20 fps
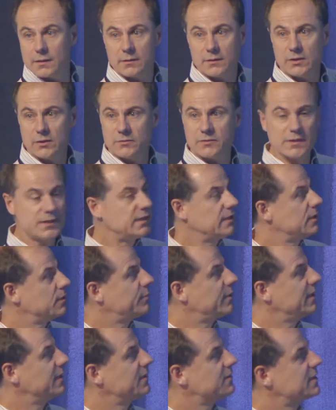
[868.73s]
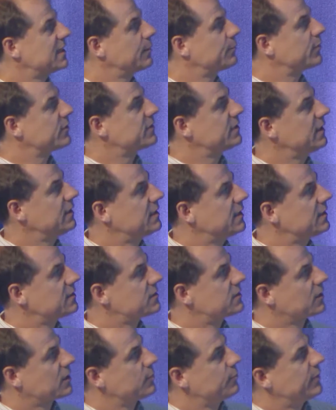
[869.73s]
used an independent samples
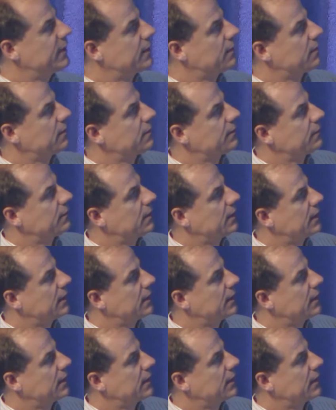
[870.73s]
t-test to compare